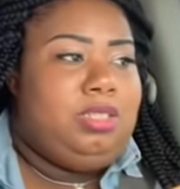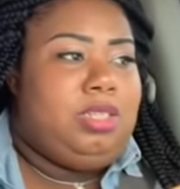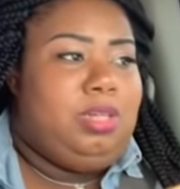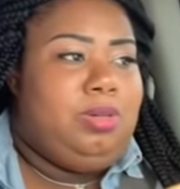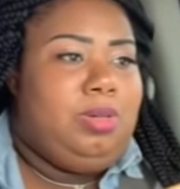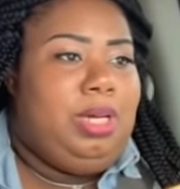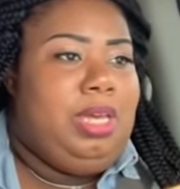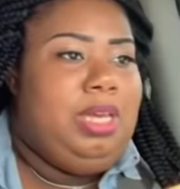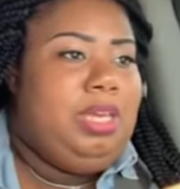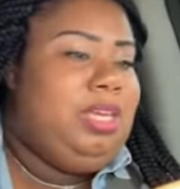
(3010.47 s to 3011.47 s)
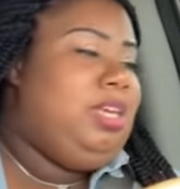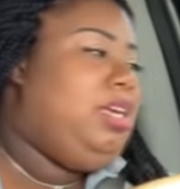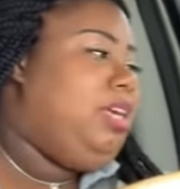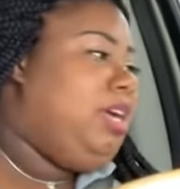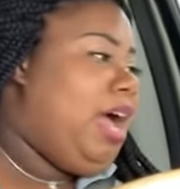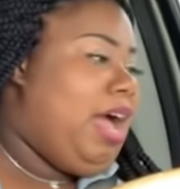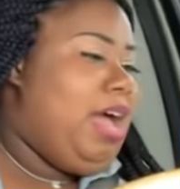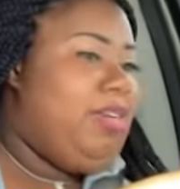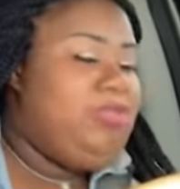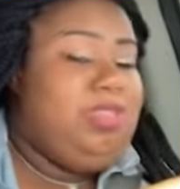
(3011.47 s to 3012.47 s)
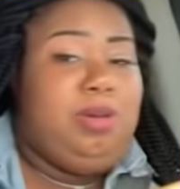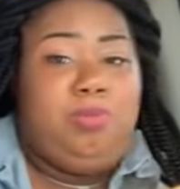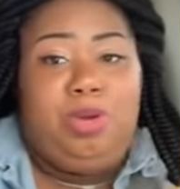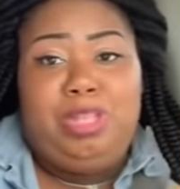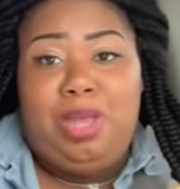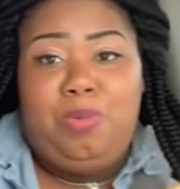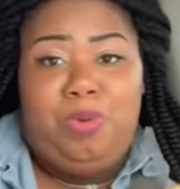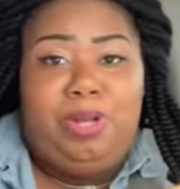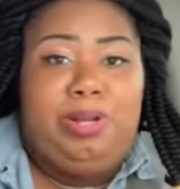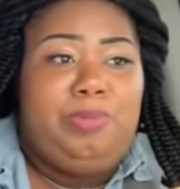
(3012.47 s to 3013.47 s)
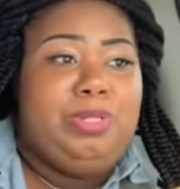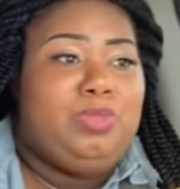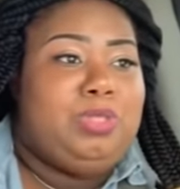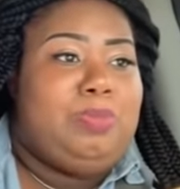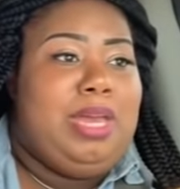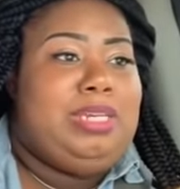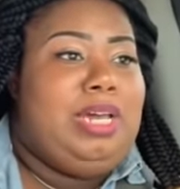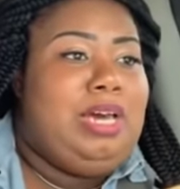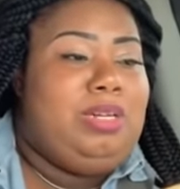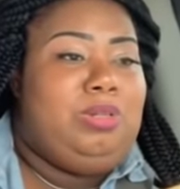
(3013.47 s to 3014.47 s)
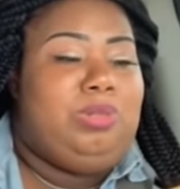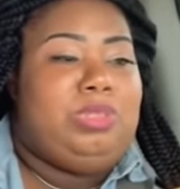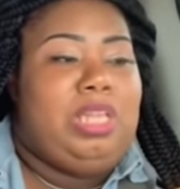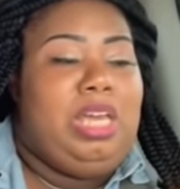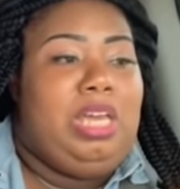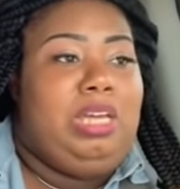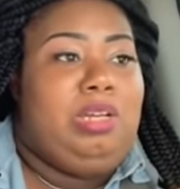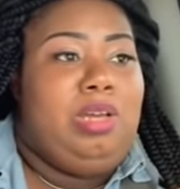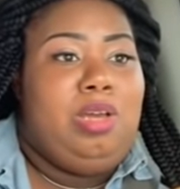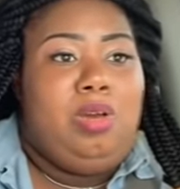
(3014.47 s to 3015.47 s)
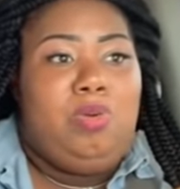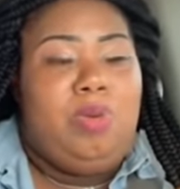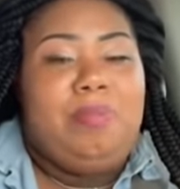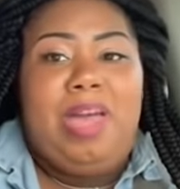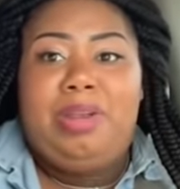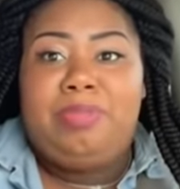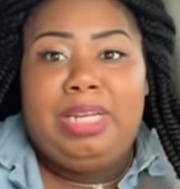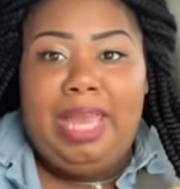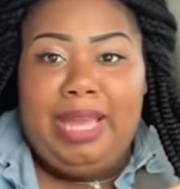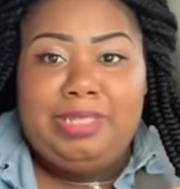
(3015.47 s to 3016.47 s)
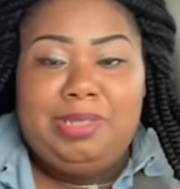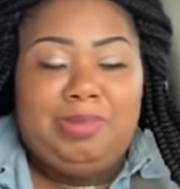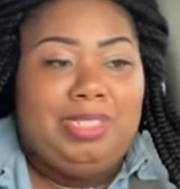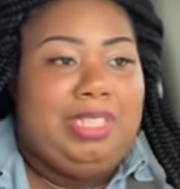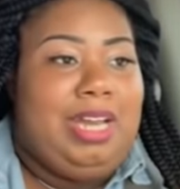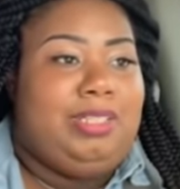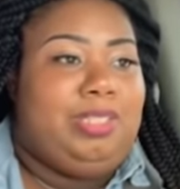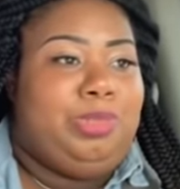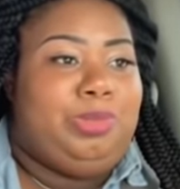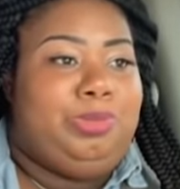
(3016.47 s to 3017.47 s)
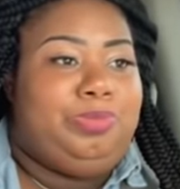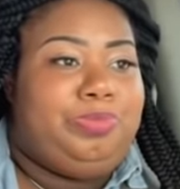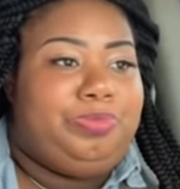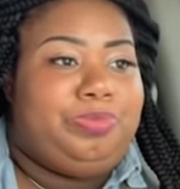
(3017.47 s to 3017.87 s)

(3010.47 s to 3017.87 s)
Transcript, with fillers: So he got them what they wanted, which was McDonald's, and we about to relax the rest of the afternoon